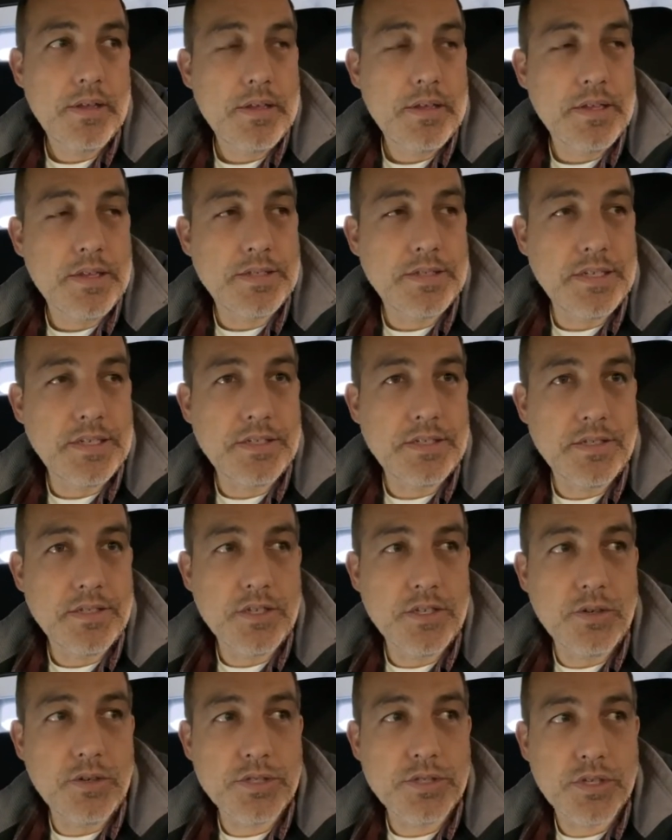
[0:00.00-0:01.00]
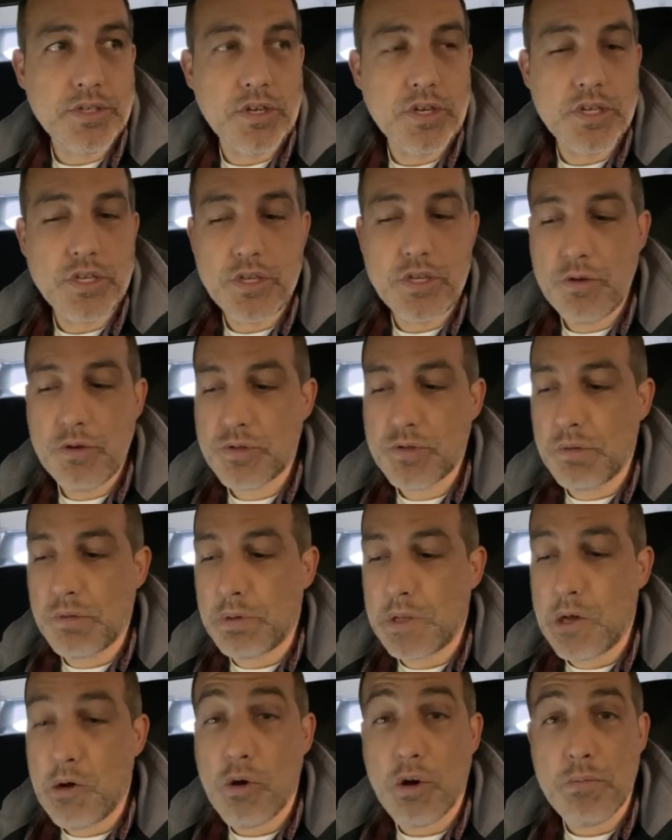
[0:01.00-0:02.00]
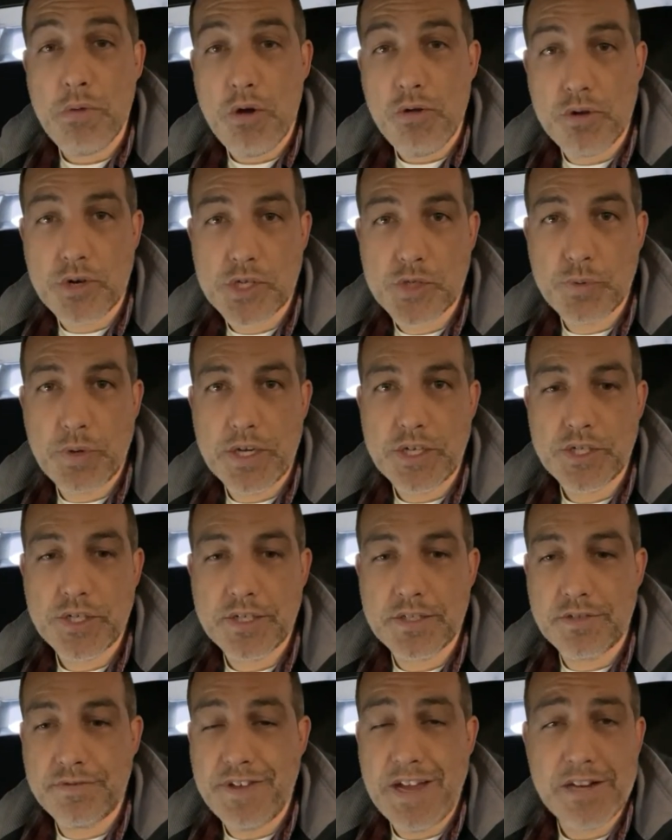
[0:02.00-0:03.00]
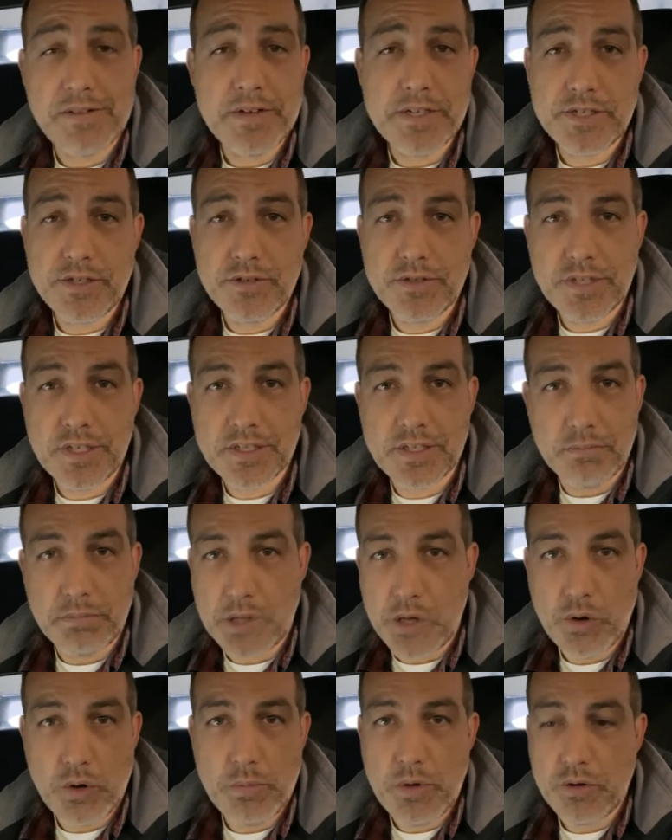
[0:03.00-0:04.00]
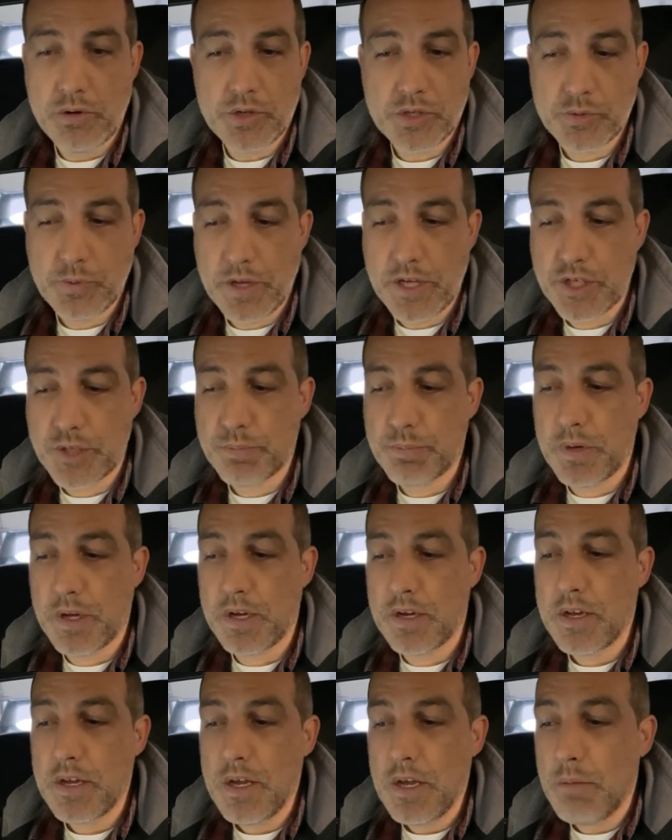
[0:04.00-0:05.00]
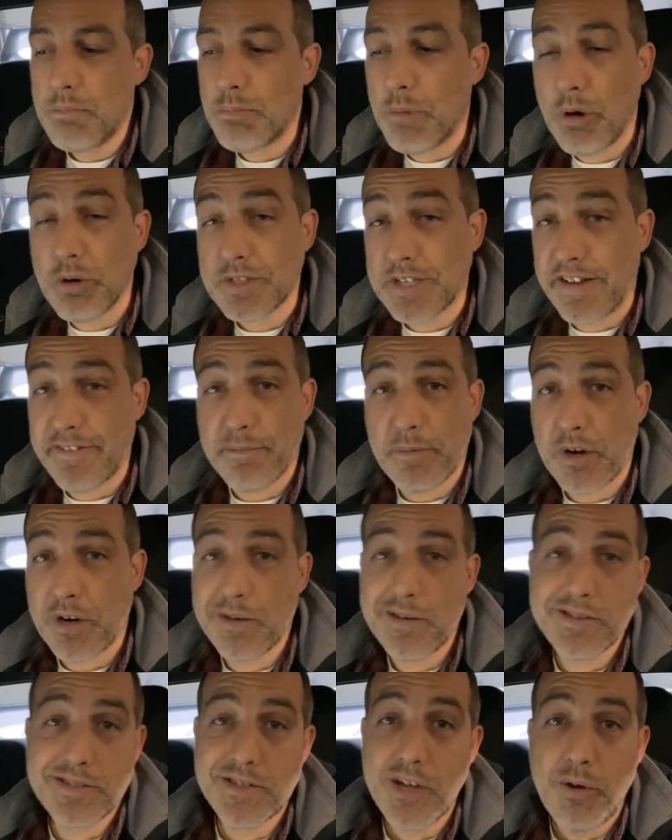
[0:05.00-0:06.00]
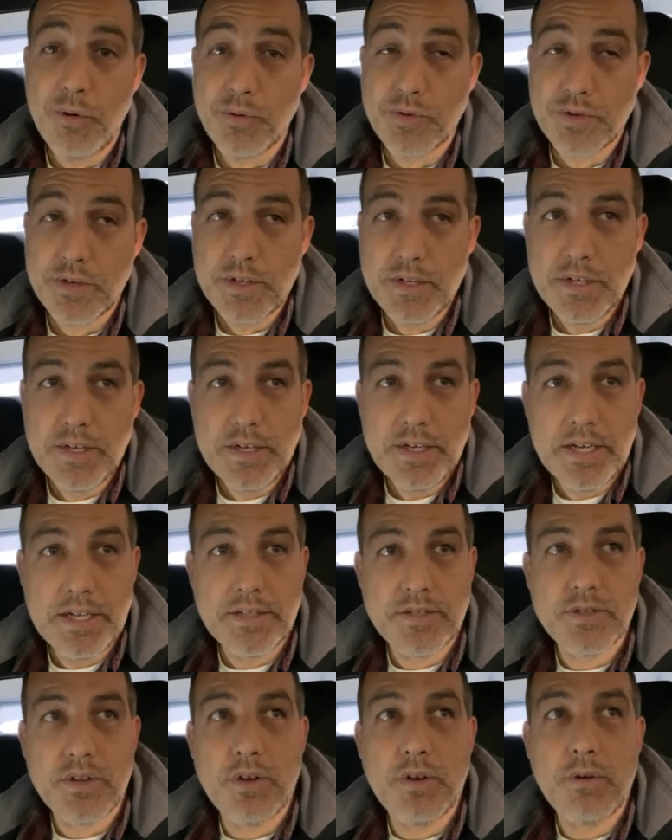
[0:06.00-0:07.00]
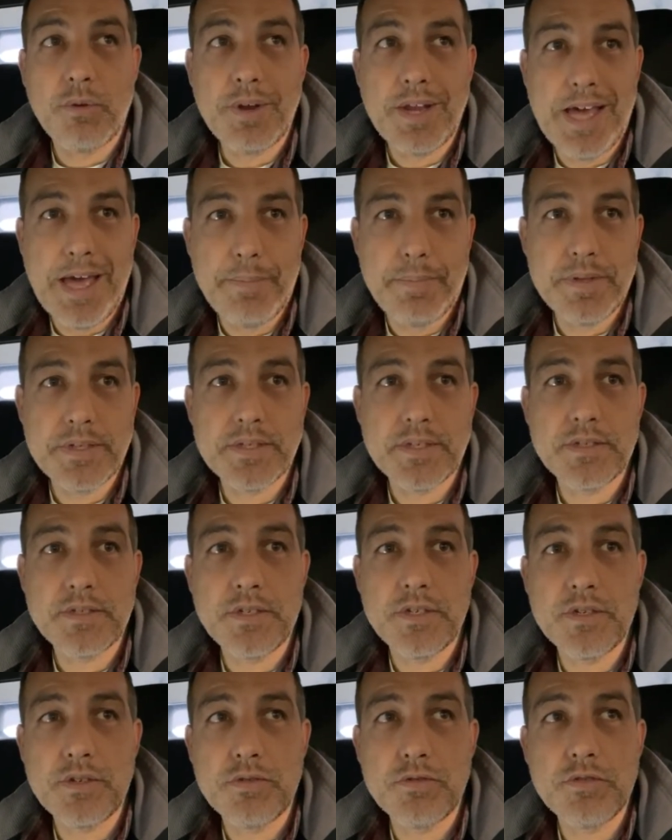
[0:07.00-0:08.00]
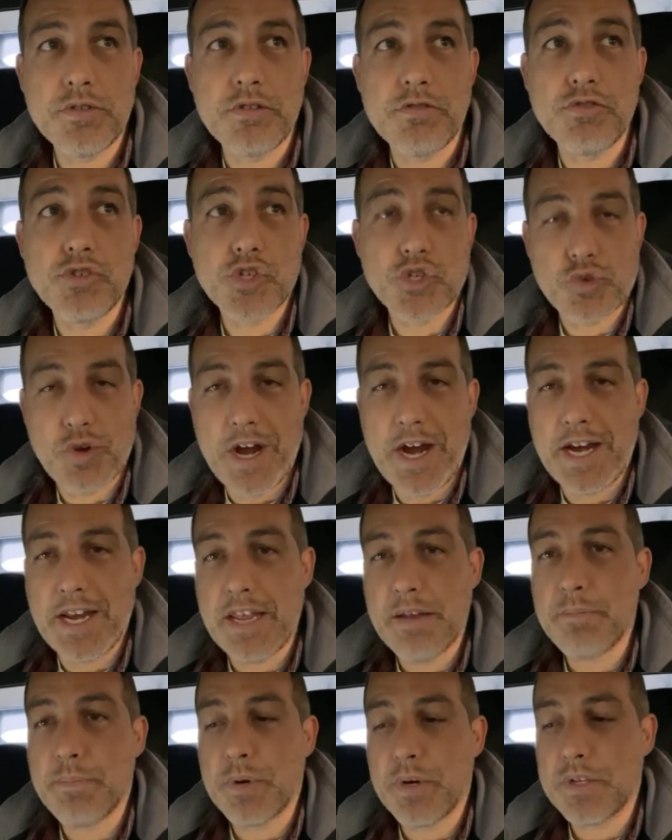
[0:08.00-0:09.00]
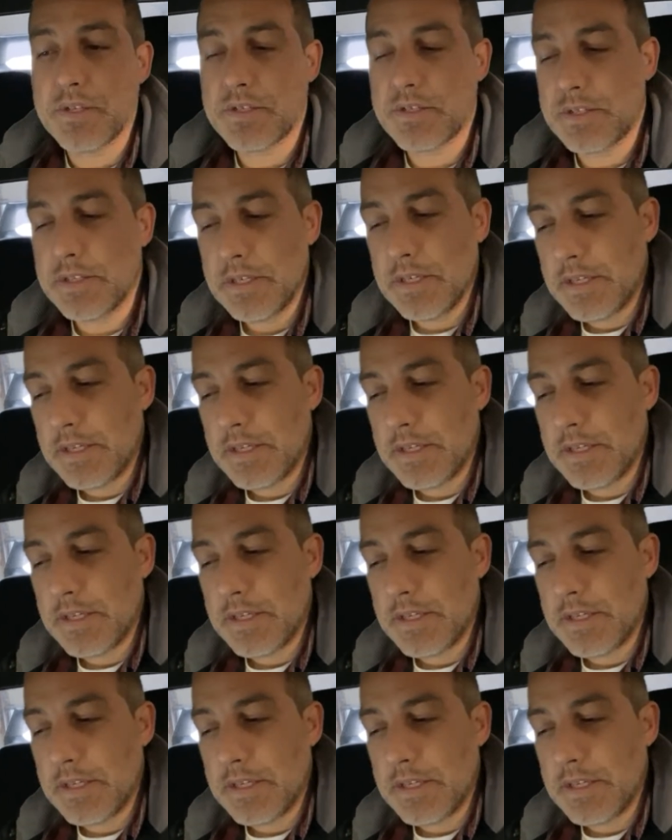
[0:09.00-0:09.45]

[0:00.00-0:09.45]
This ECU isn't going to use the blower motor switch because the factory ECU sees the blower motor switch, but most aftermarkets don't. And so what happens is you trade inputs.